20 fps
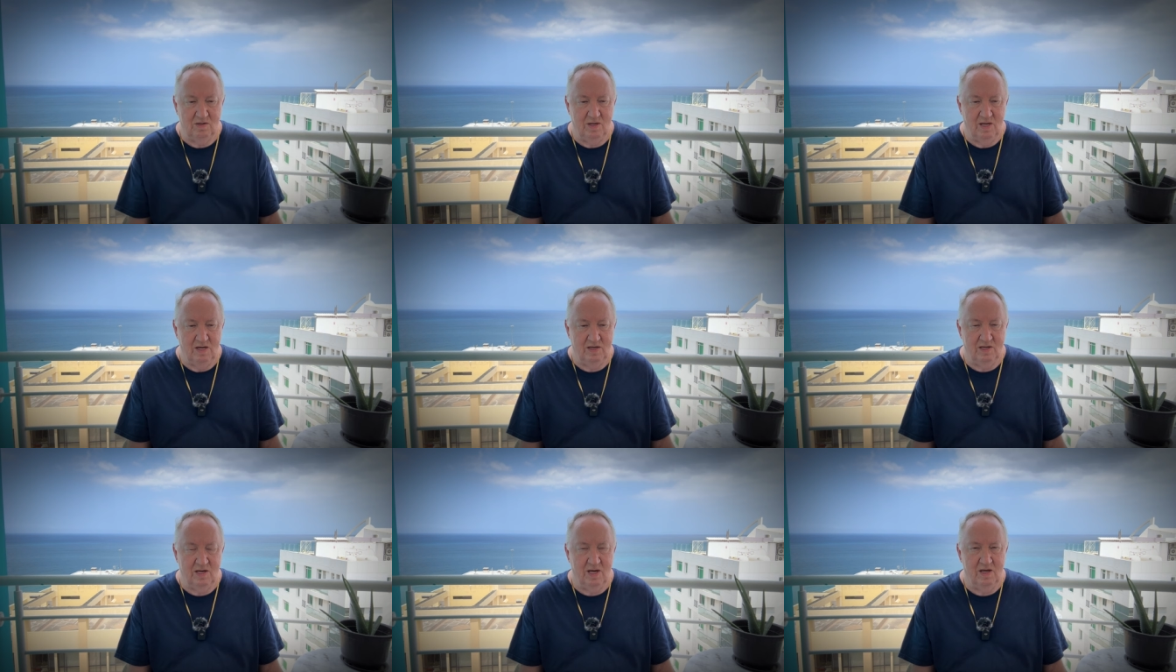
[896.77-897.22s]

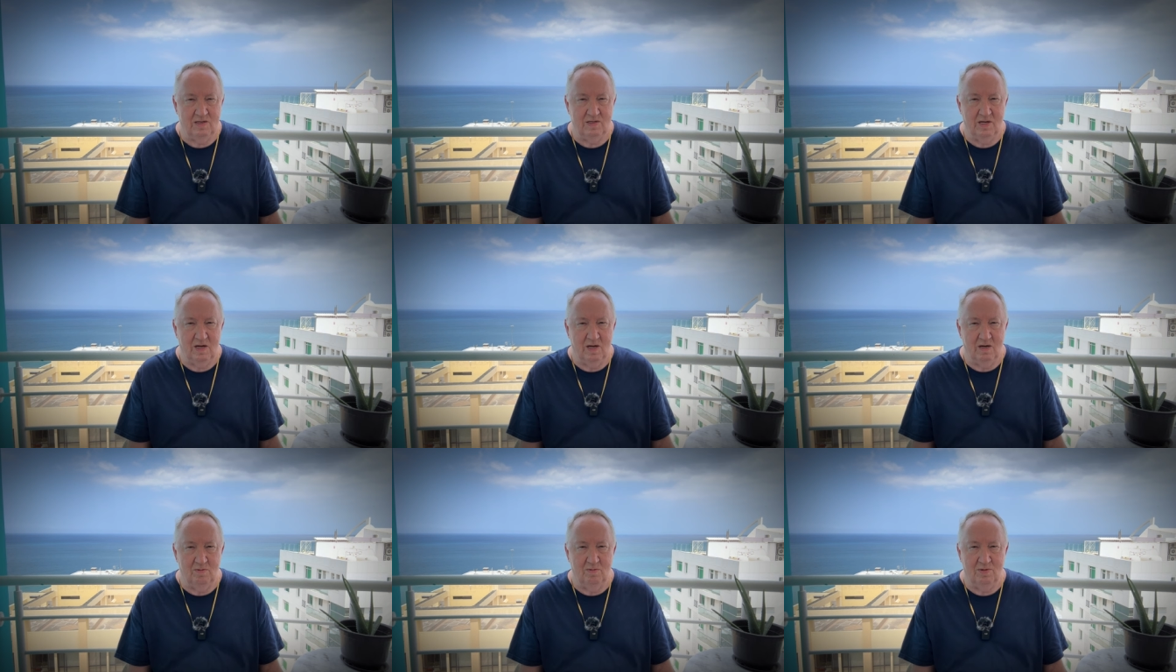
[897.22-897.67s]
they test
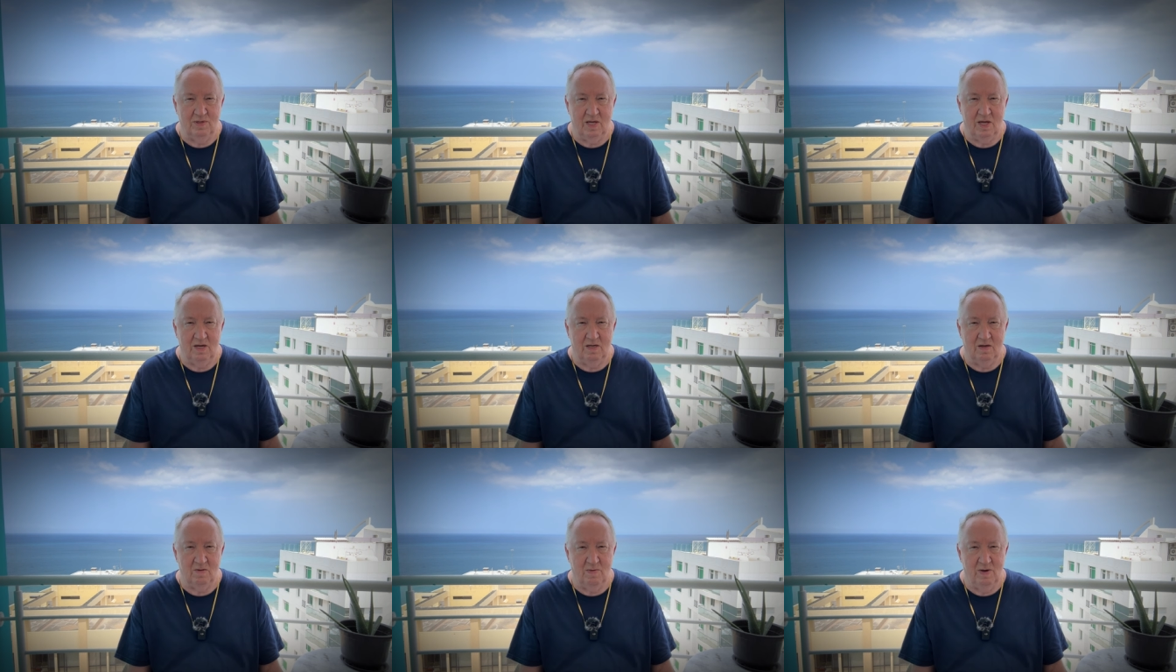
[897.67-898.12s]

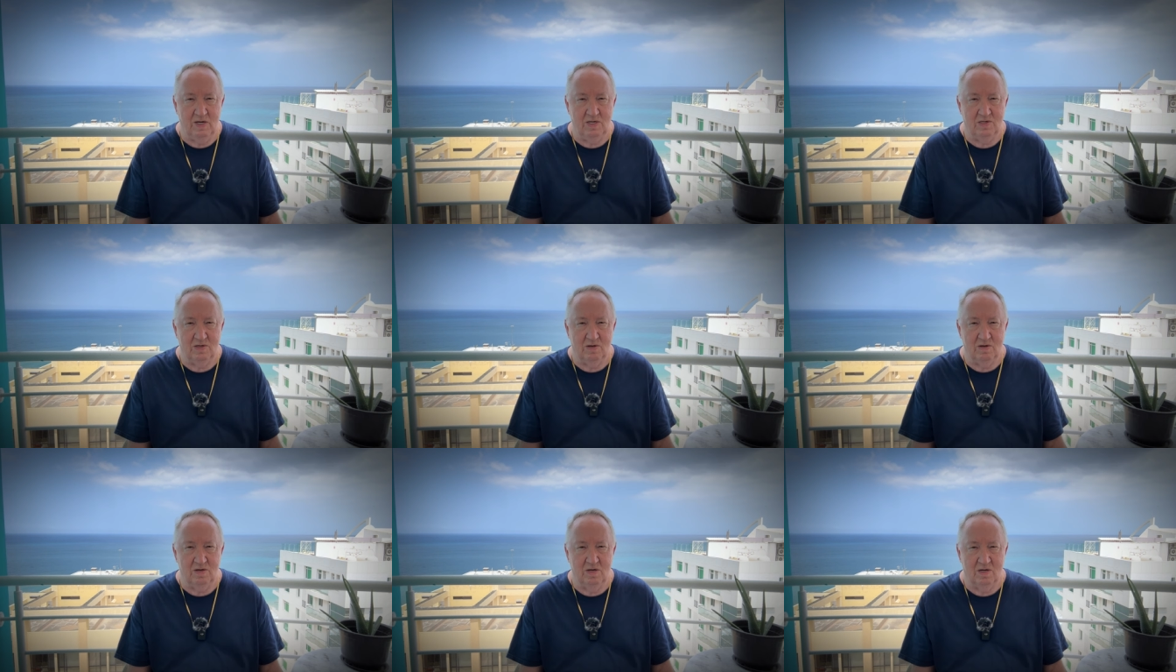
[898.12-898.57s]
everything to make
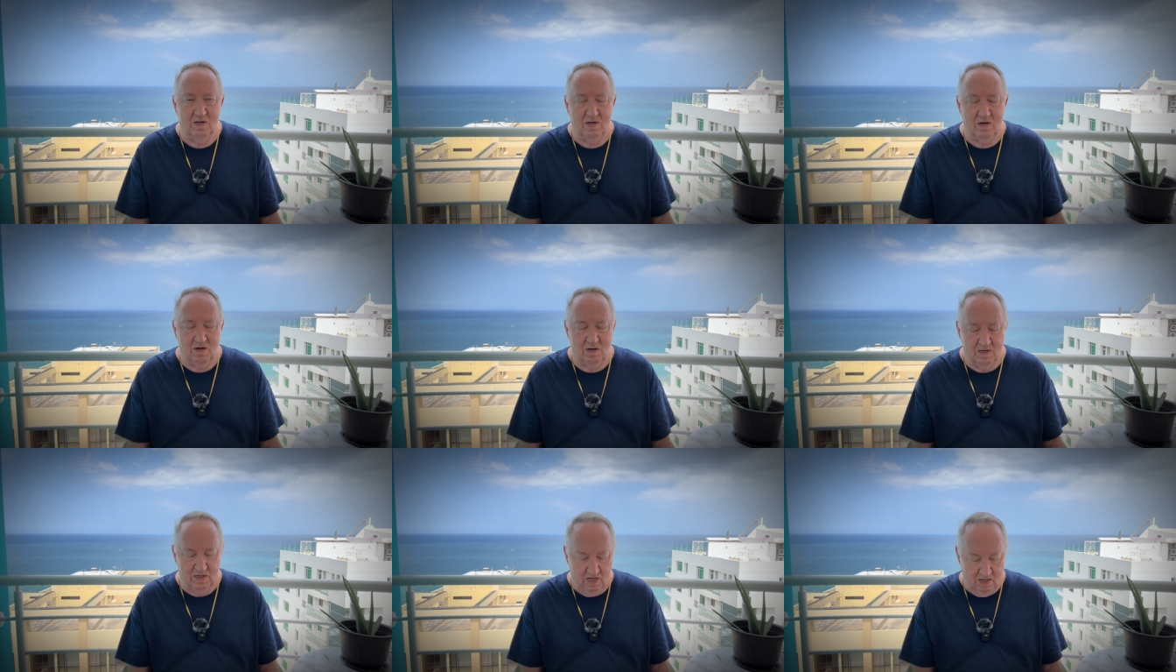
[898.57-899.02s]
sure your
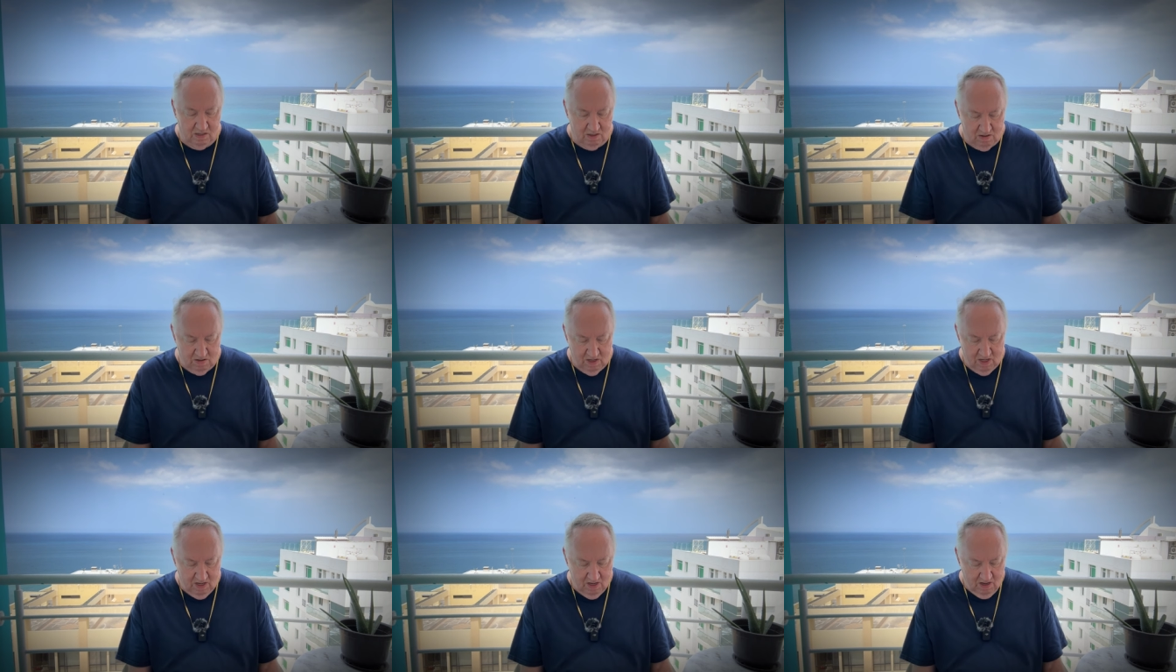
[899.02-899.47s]
car's not going
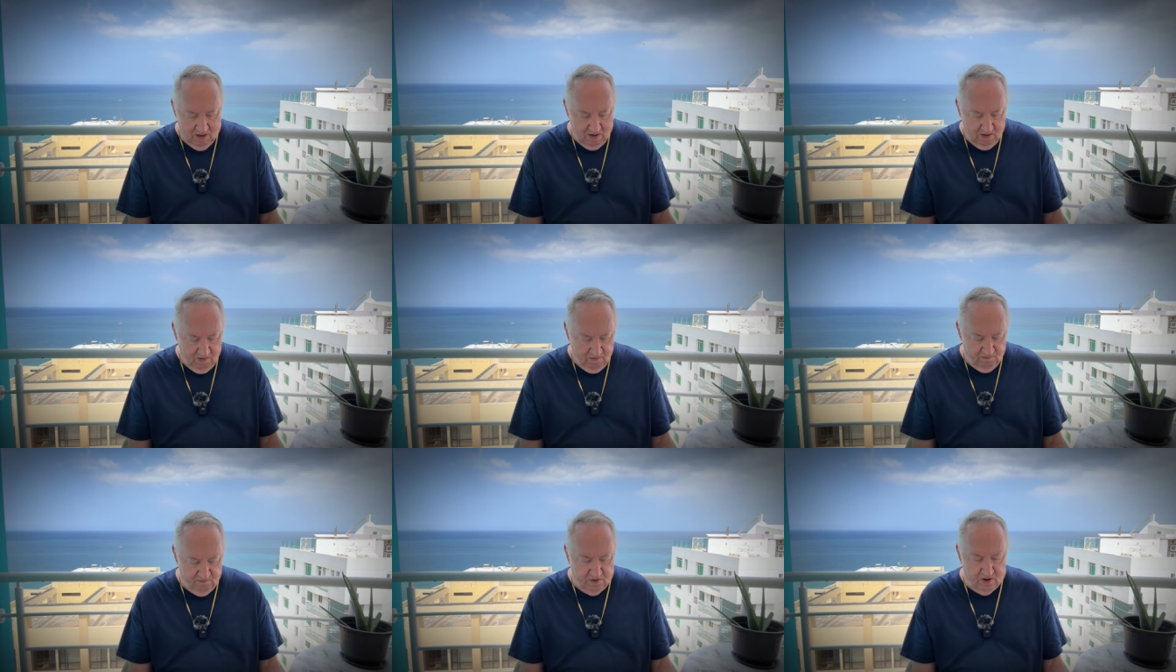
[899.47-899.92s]
to
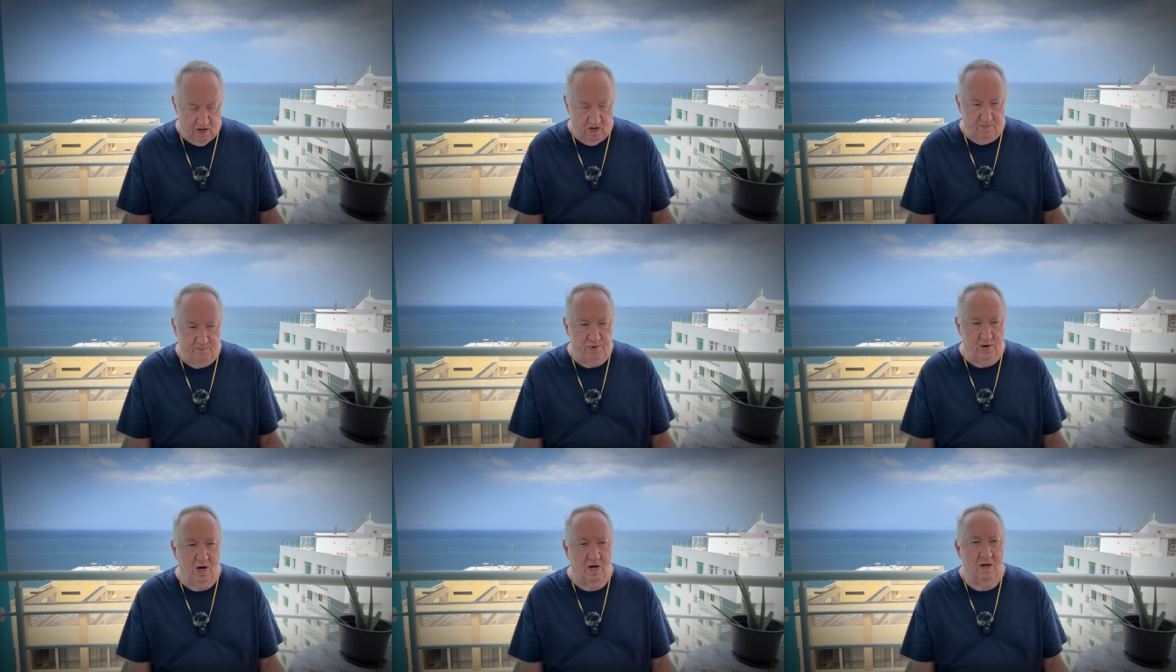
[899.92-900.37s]
fall
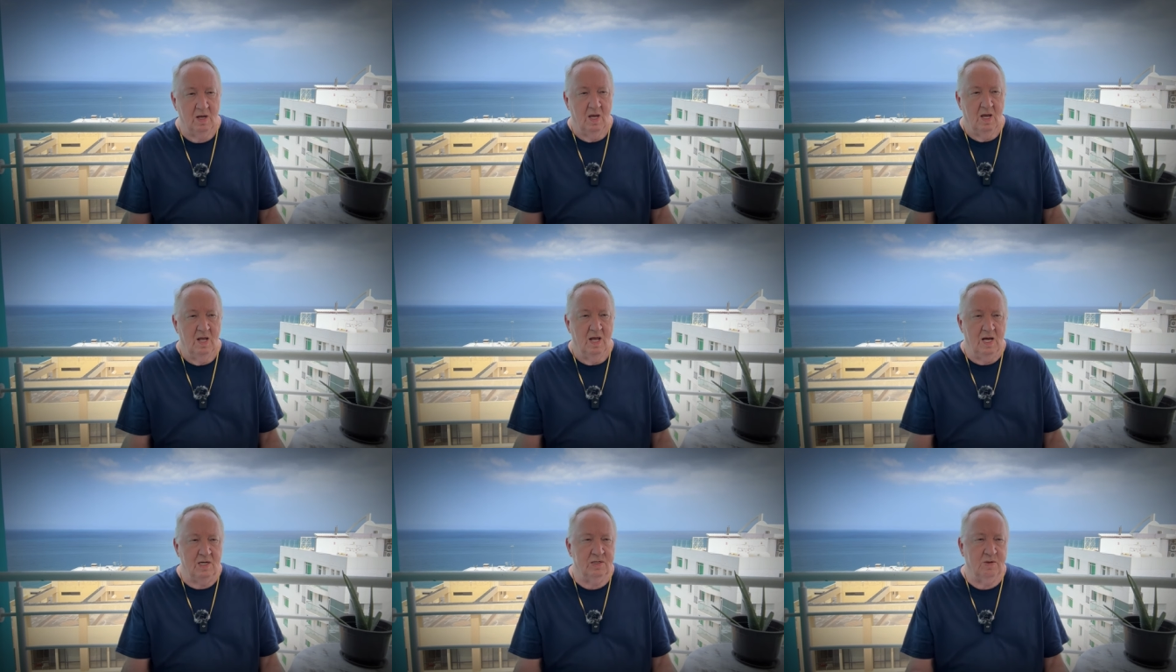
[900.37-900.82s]
apart.
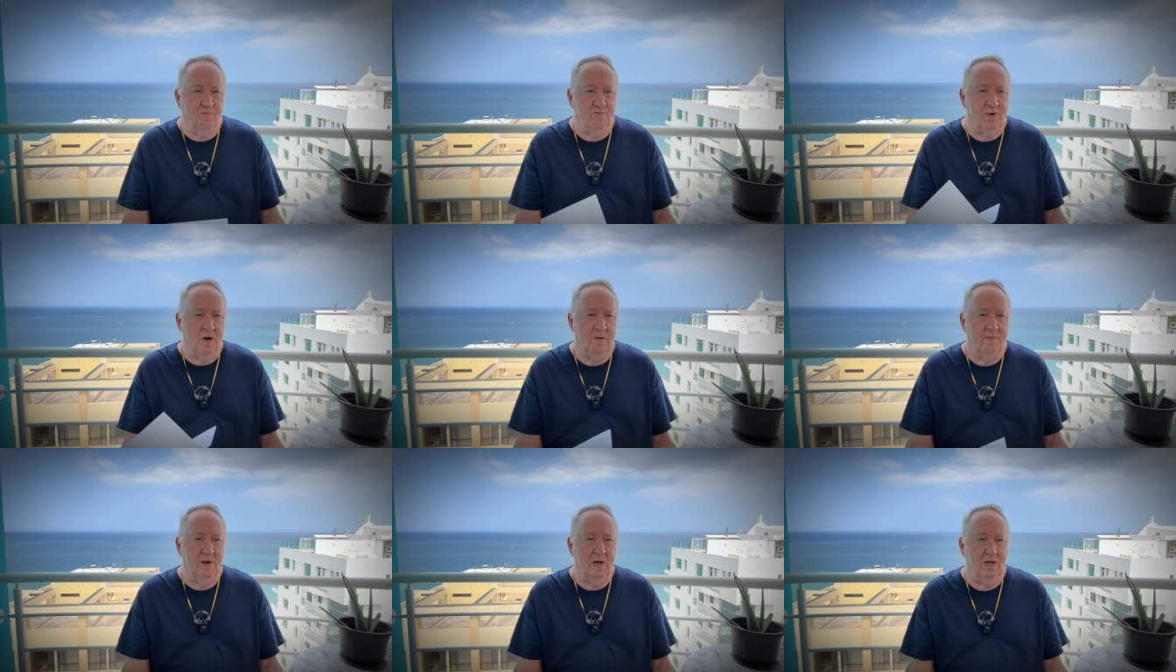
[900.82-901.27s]
That's
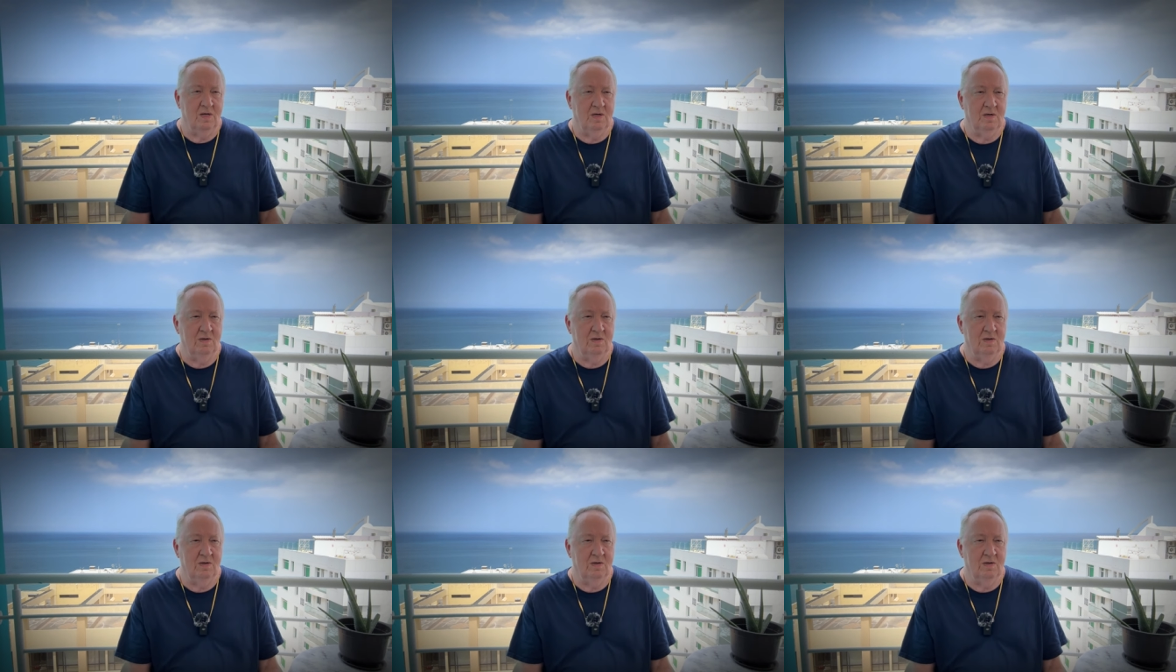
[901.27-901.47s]
probably a